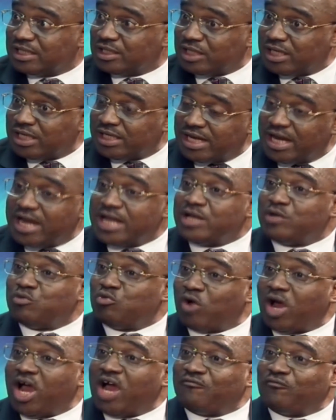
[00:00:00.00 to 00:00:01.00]
Then
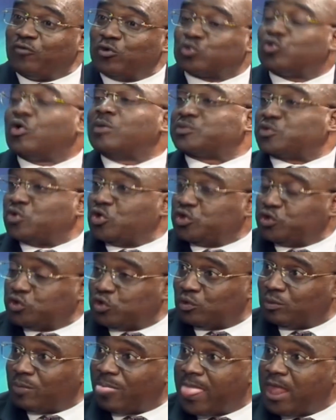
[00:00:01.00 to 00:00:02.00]
you have also
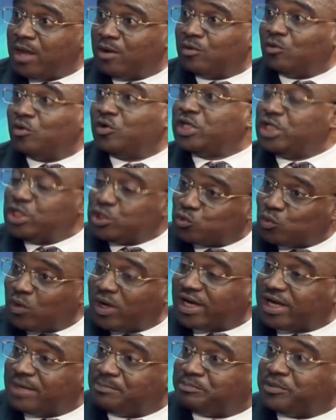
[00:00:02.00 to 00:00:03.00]
obstruction. All this
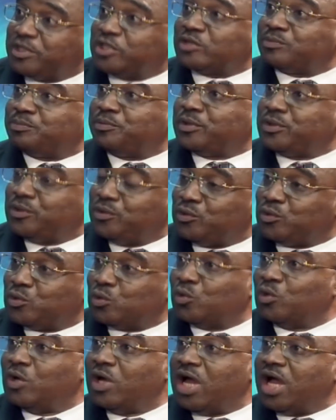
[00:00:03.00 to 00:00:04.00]
one can predispose you
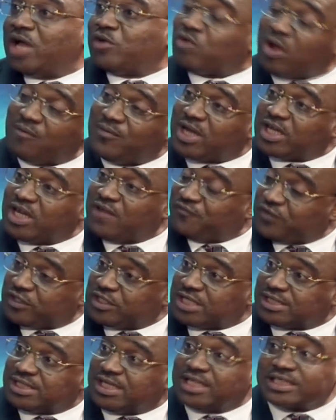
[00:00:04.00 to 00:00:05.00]
to, and you have like
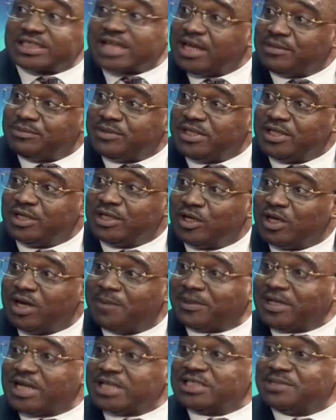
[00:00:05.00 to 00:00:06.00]
infection, say HIV,
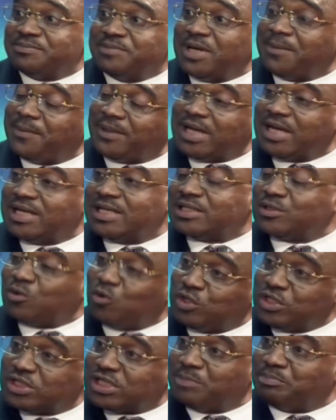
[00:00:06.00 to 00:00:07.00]
hepatitis B, hepatitis C,
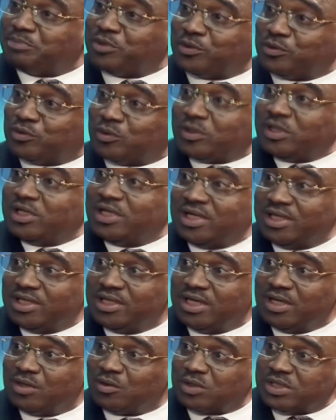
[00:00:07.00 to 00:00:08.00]
all this can predispose to
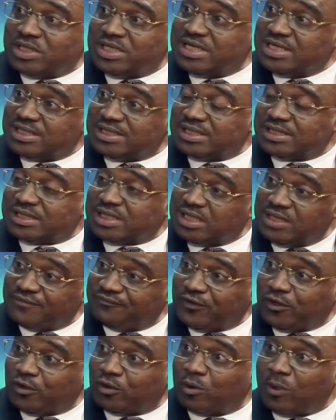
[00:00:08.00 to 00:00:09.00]
kidney disease, kidney
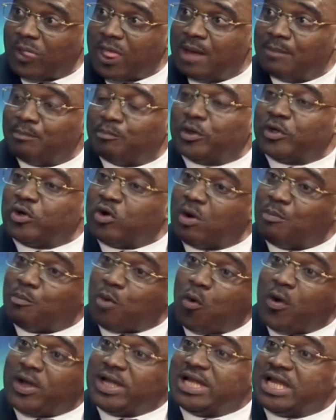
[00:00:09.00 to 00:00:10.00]
failure. But the number
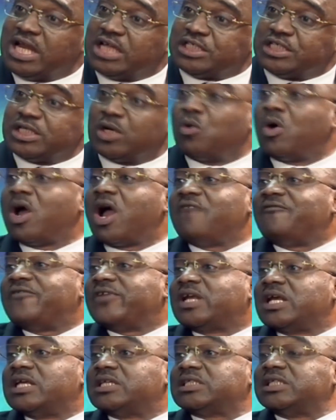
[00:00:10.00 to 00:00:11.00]
one in Nigeria or
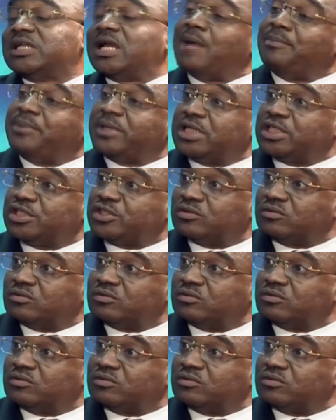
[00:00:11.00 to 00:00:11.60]
Africa is hypertension.